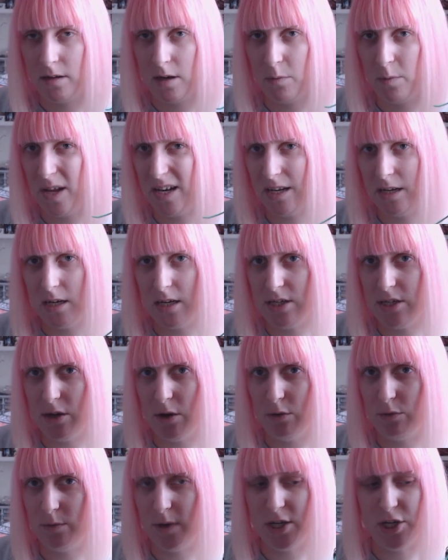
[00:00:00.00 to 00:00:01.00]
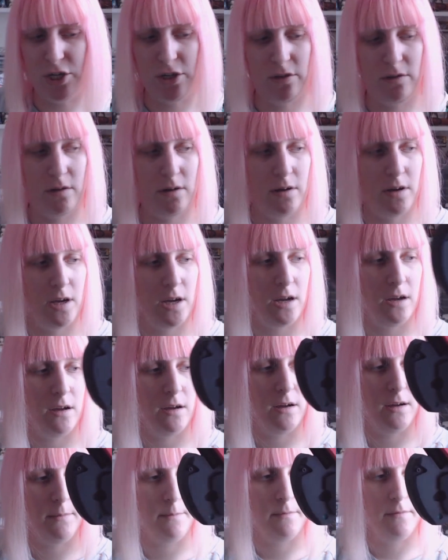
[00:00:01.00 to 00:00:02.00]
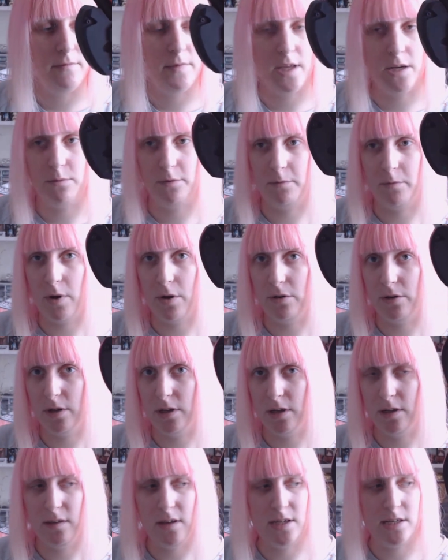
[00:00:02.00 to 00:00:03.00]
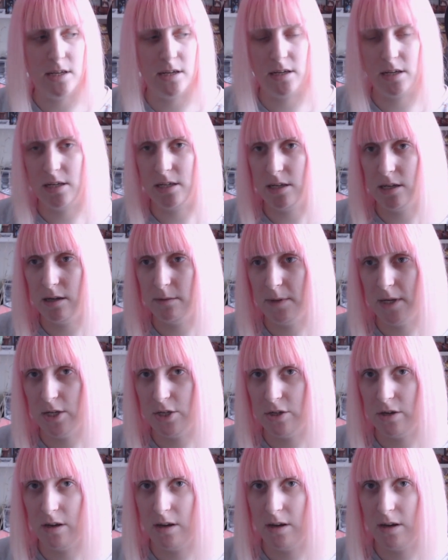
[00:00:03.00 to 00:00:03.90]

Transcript: I went and I told Wish that it was broken, and they said, can you send a picture?